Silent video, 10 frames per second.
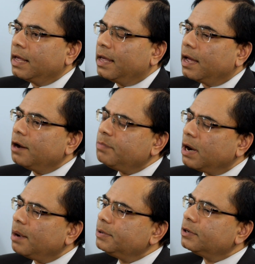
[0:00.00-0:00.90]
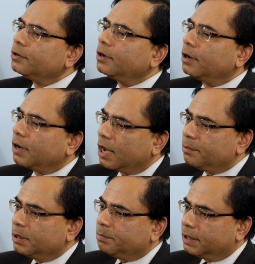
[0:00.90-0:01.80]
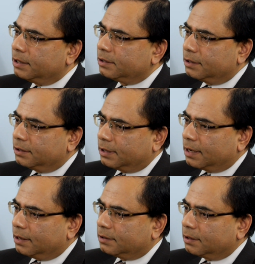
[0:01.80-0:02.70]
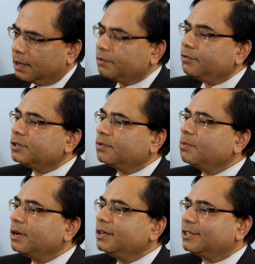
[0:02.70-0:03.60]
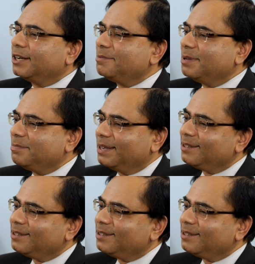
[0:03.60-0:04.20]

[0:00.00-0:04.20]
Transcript: How popular are IPPs these days? And first of all, what is an IPP?